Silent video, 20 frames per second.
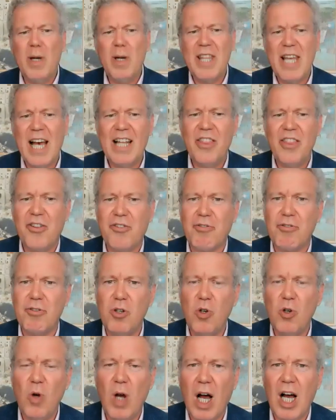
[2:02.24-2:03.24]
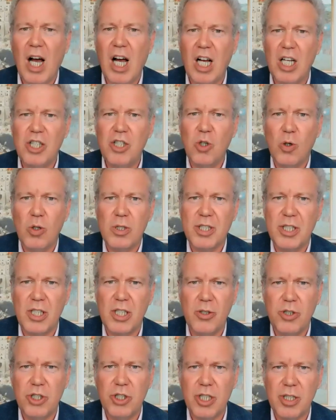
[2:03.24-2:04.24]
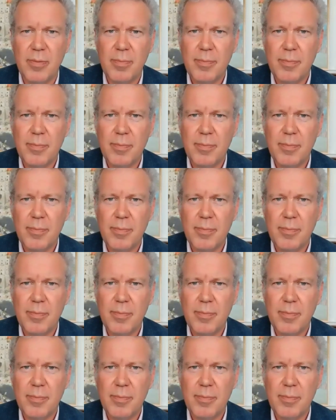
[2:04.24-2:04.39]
then through your solution.